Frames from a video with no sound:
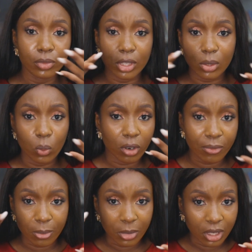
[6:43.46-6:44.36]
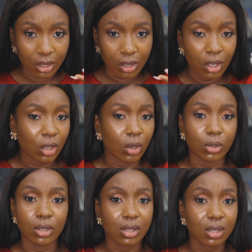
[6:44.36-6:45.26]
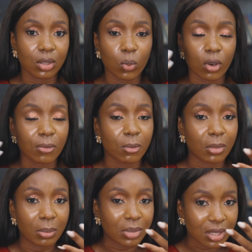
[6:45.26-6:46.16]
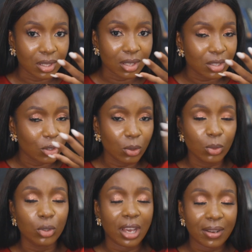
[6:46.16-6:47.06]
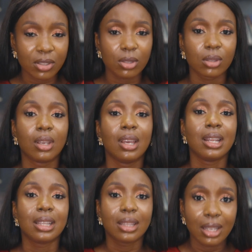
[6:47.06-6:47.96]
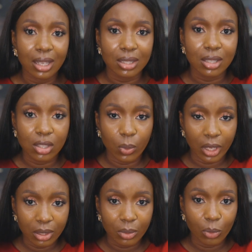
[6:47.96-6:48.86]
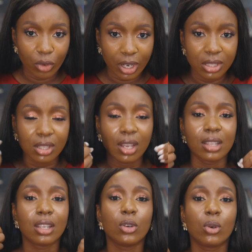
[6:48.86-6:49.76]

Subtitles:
does it work for me or doesn't it work for my business? You have to think this way, right? Then